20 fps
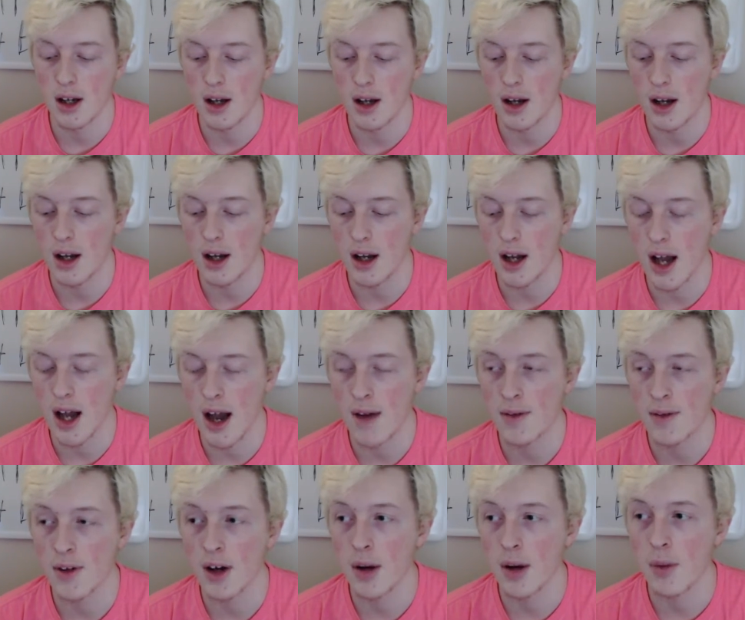after
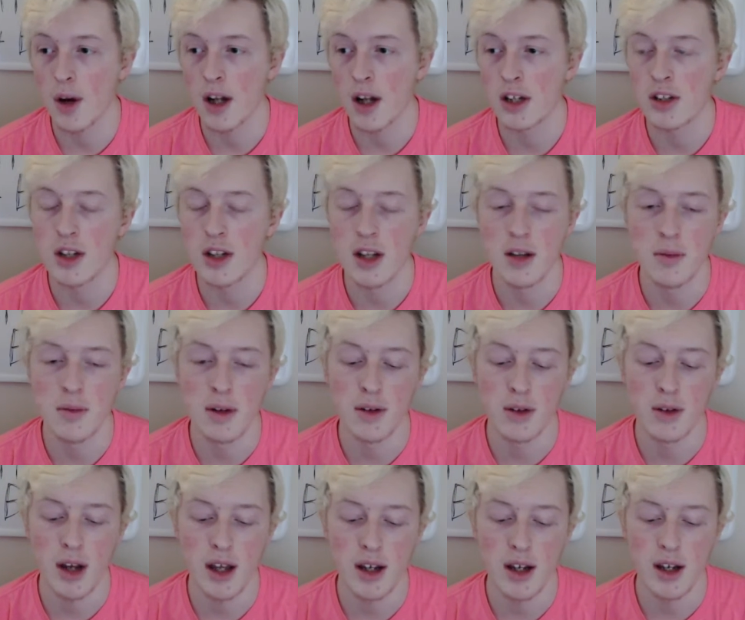I watched him and
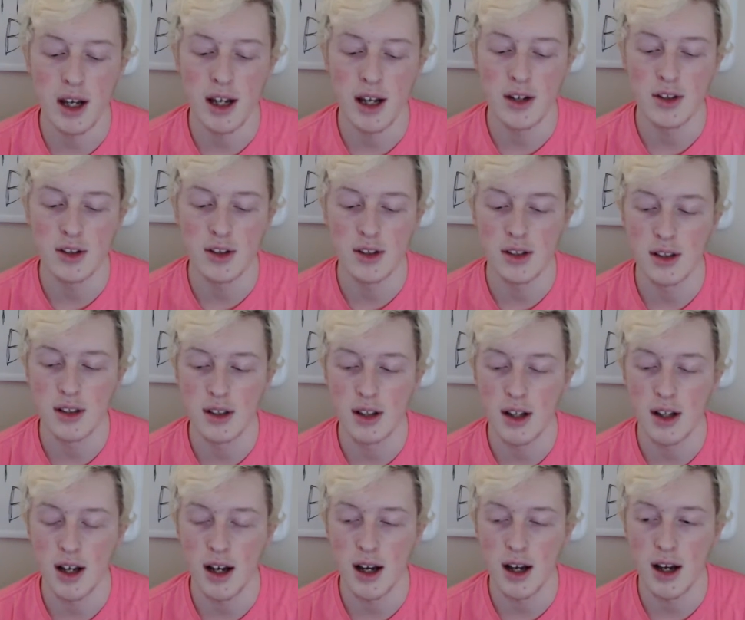read, I just
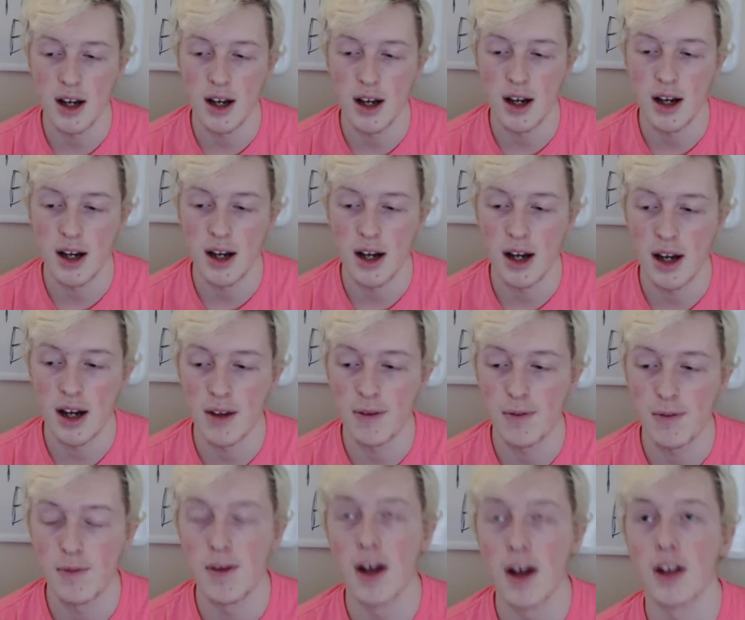I
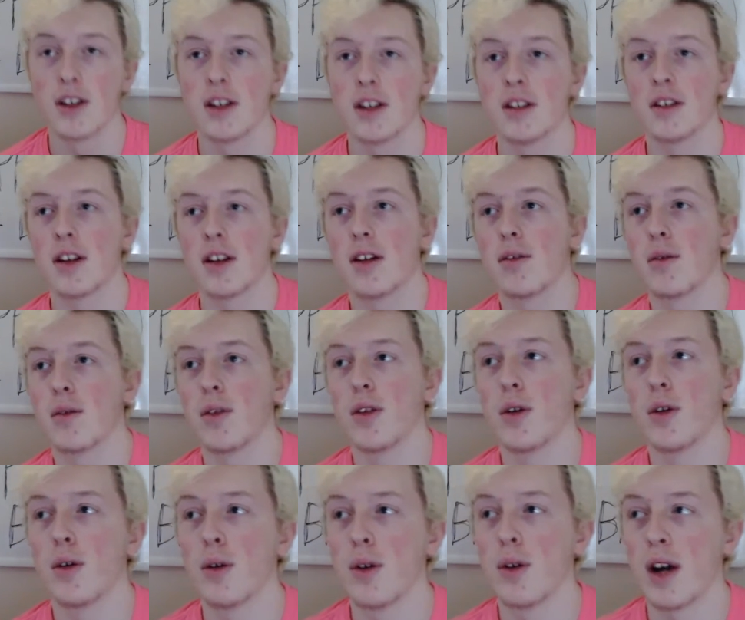fell in love with the
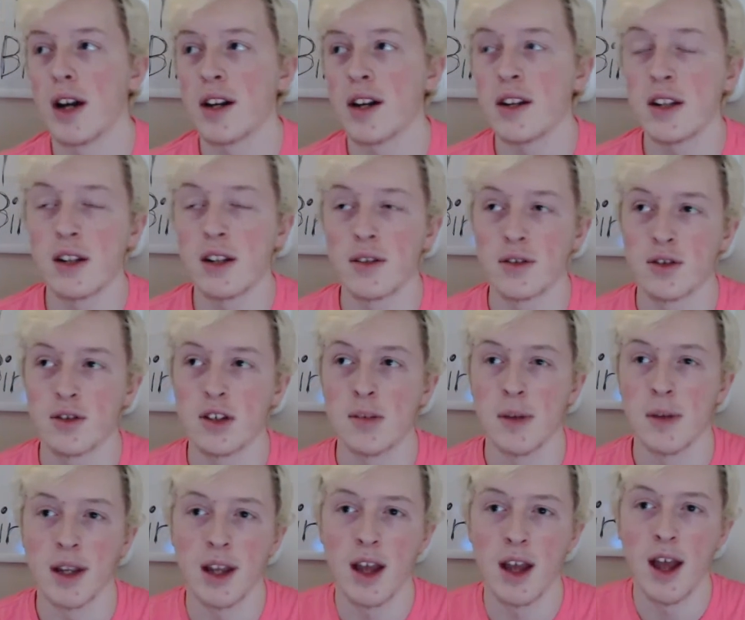whole idea of streaming.
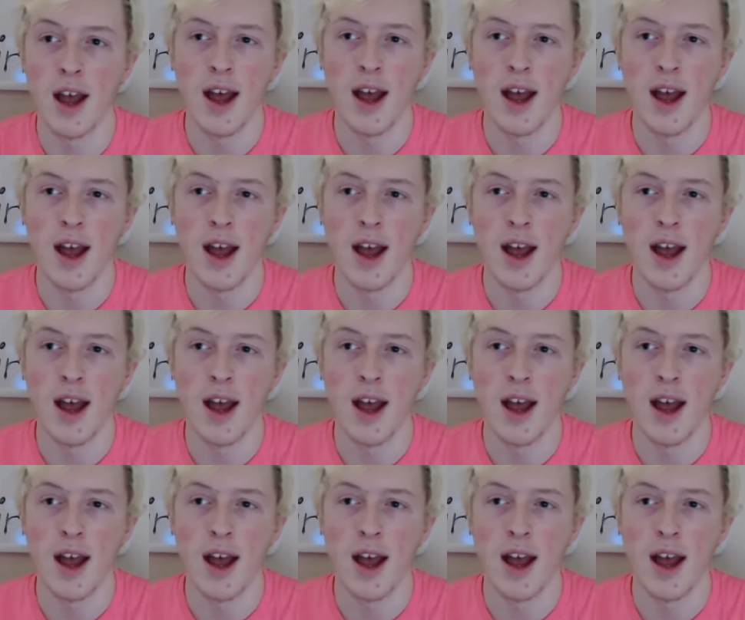I